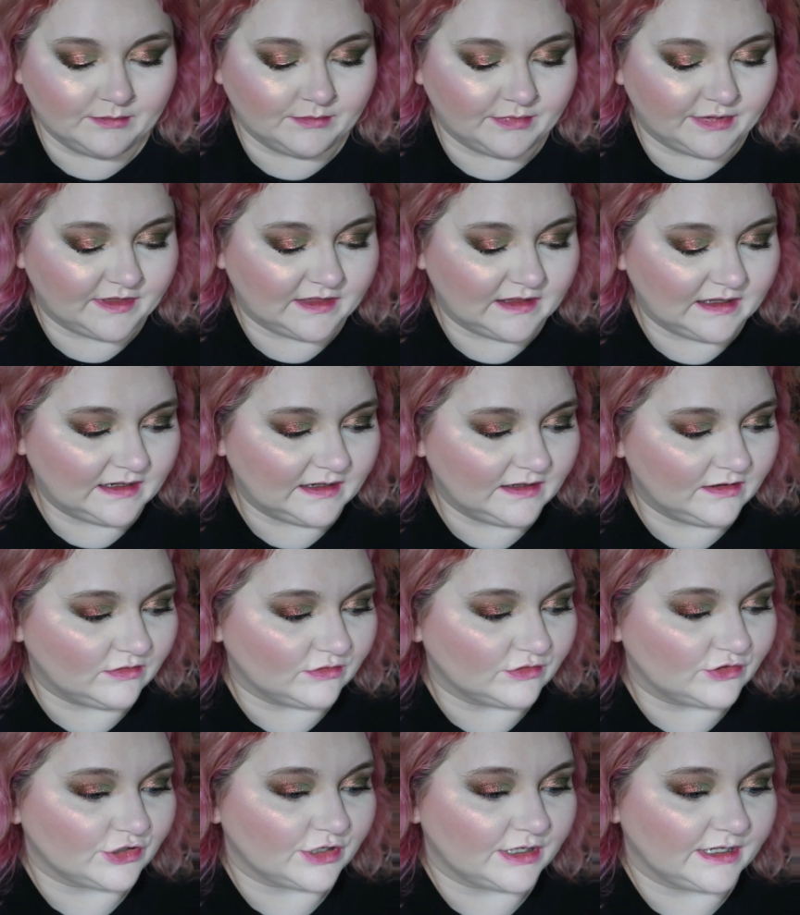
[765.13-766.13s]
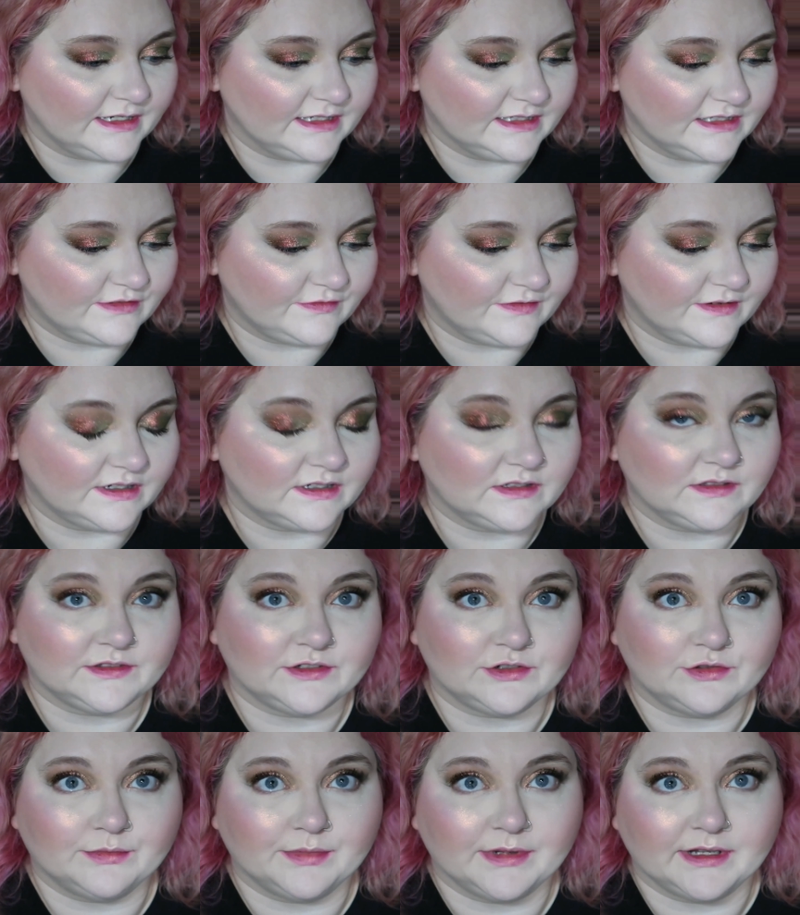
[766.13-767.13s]
but then it'll transfer a
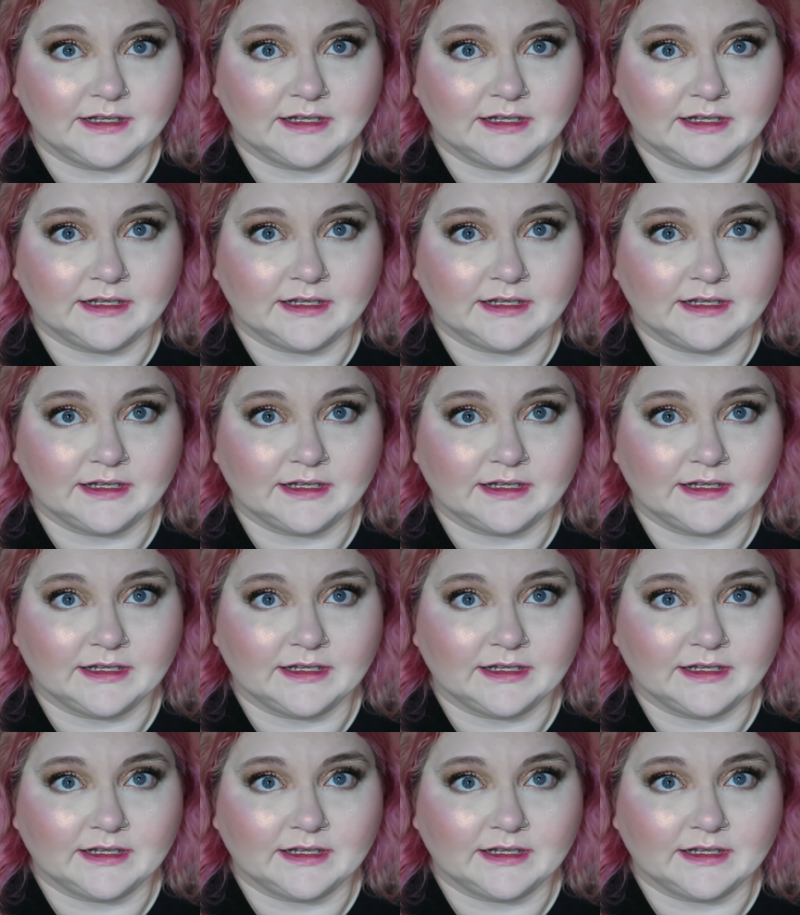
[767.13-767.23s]
little bit,